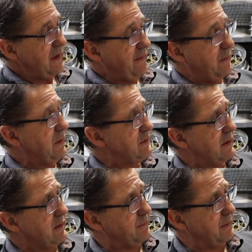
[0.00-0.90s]
That one's a
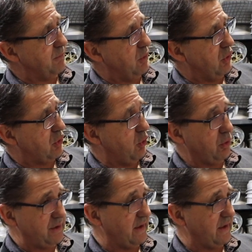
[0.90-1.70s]
little bit more coarse.